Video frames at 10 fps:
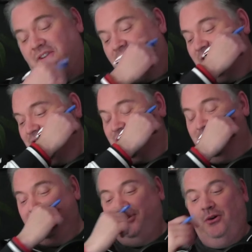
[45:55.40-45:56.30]
so that's
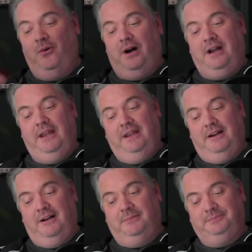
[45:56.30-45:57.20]
interesting so i
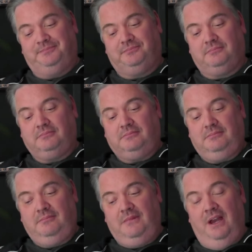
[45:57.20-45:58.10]
um
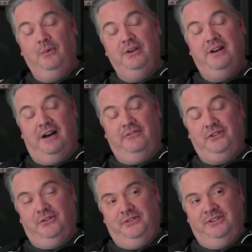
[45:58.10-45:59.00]
I would not have
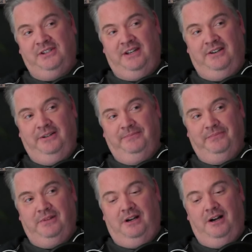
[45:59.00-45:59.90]
chosen Insanity.
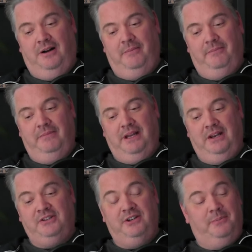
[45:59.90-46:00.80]
Okay. Um, and
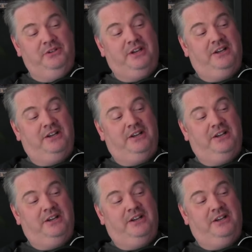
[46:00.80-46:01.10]
it's not because I